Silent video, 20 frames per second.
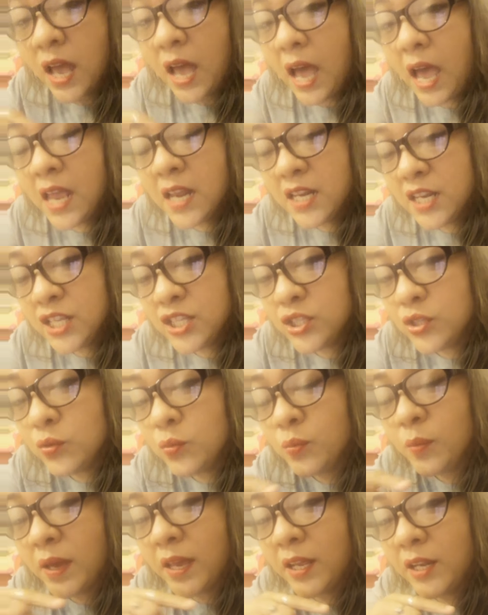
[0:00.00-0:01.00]
I need to
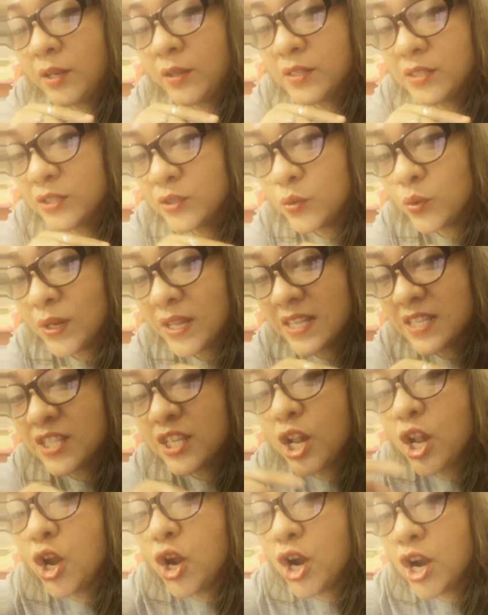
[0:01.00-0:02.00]
my
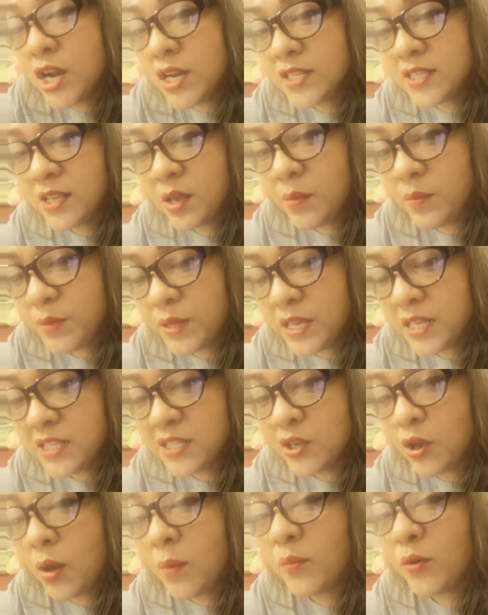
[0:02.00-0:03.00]
students learn something,
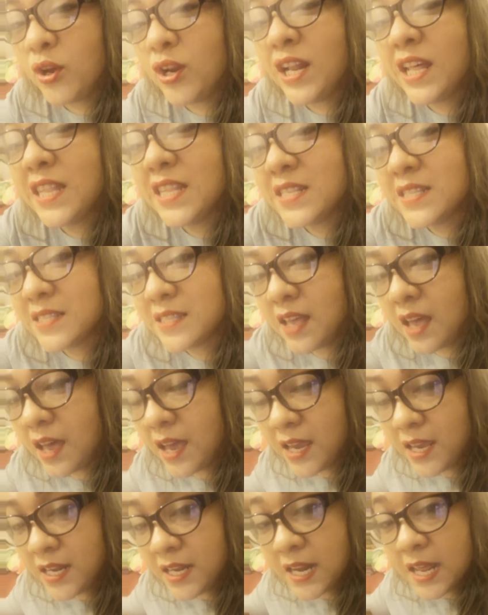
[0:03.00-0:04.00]
so I'm gonna
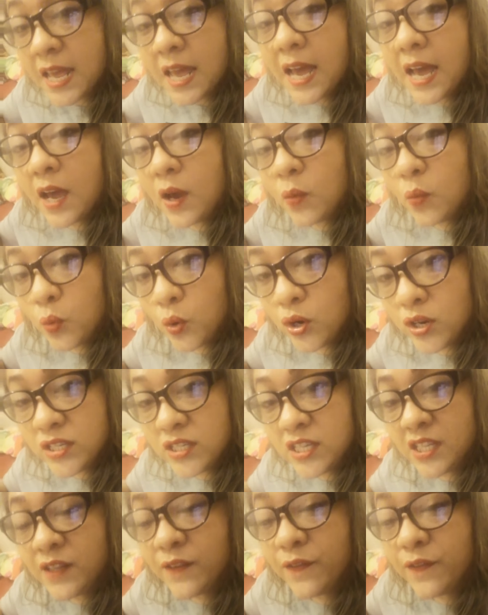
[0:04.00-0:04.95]
design a worksheet